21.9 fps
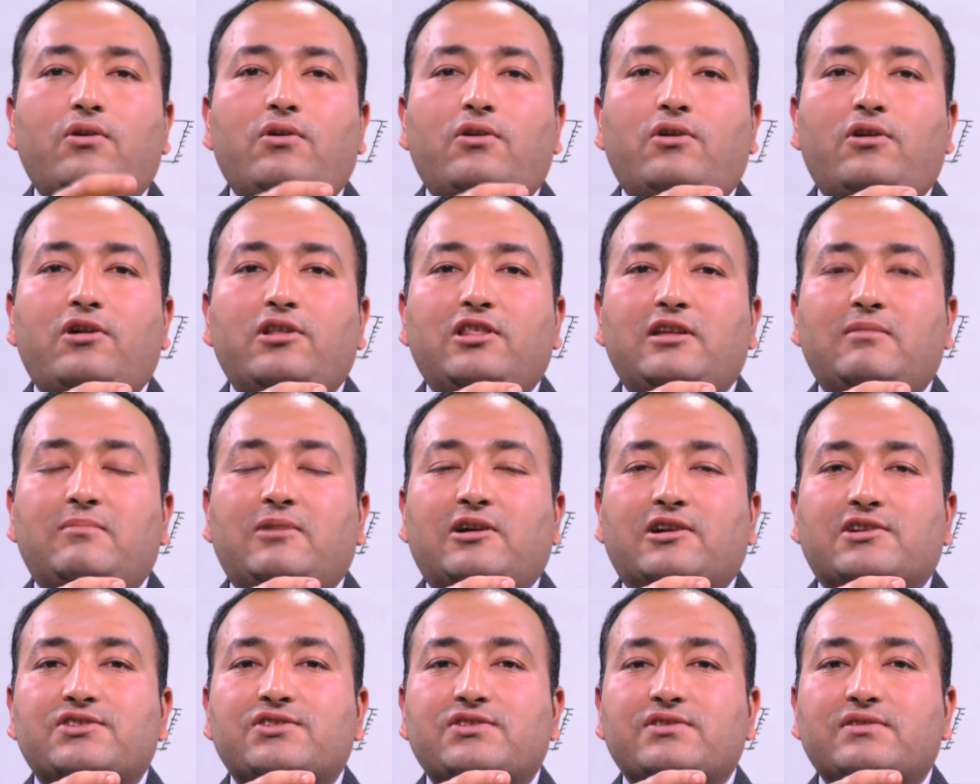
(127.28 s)
on the
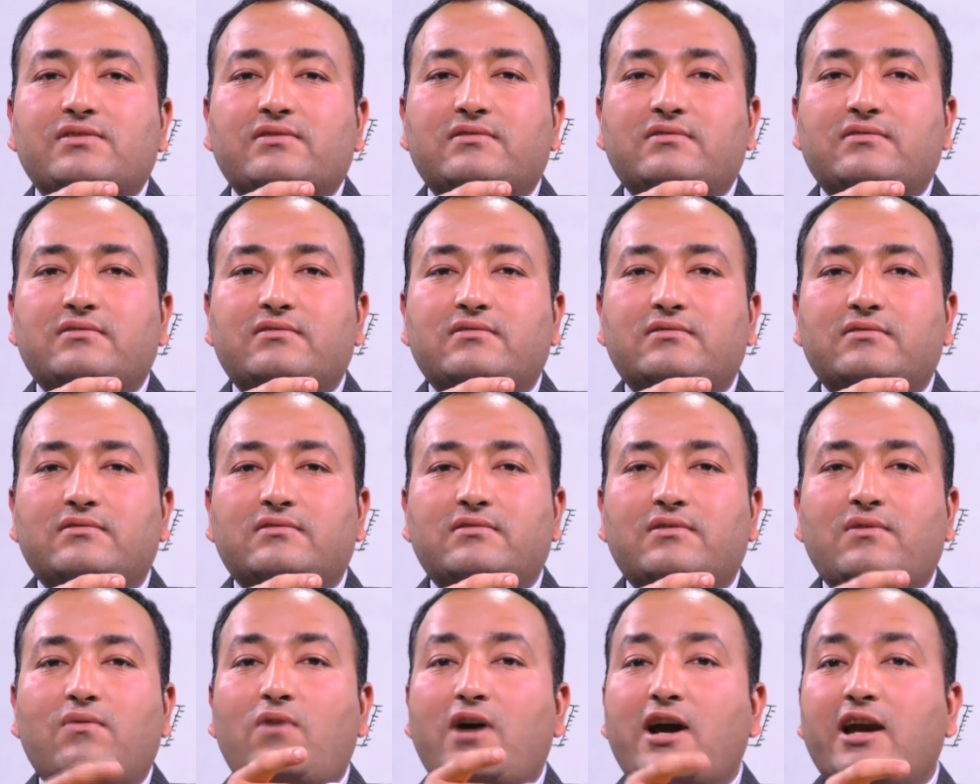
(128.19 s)
box.
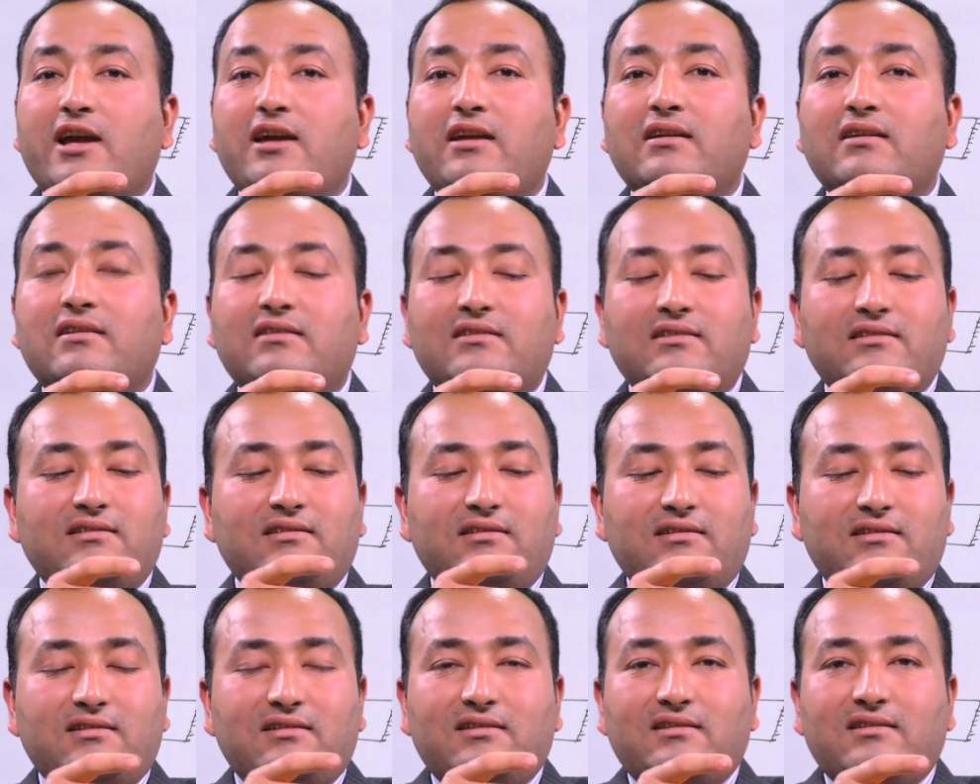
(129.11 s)
Why?
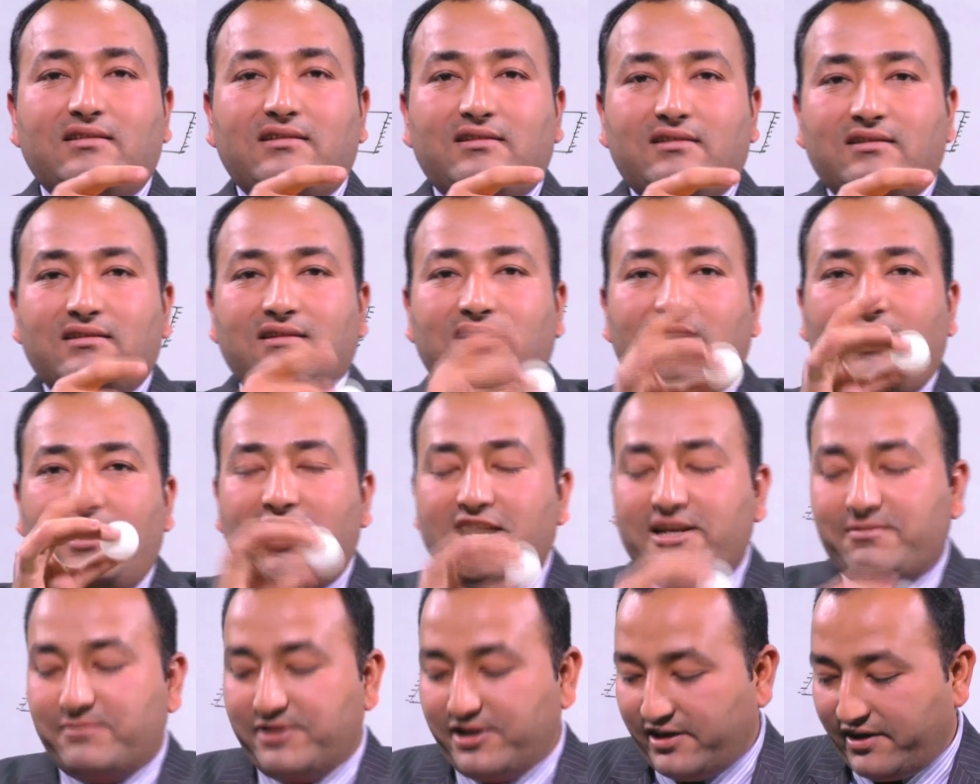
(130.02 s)

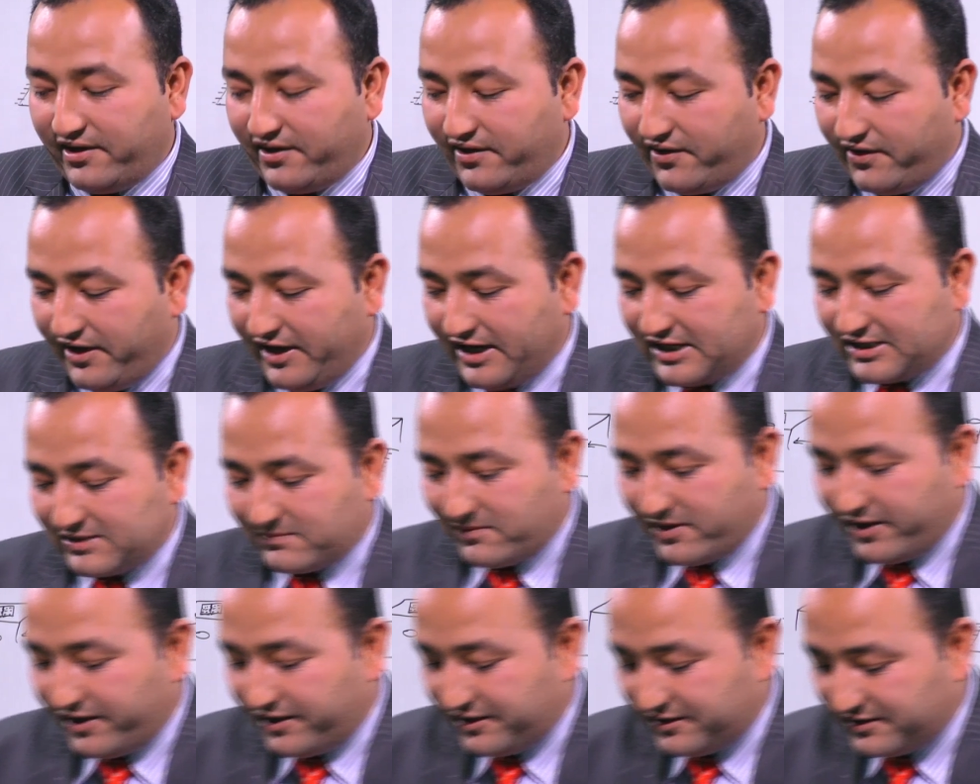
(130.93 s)
Let me
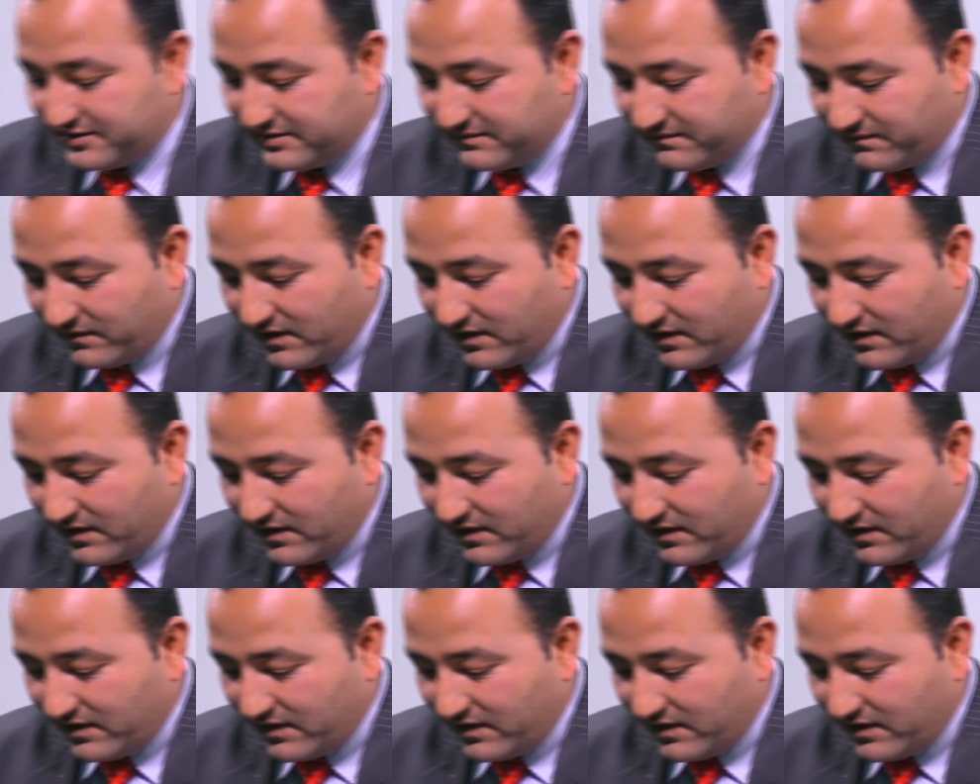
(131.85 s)
explain it.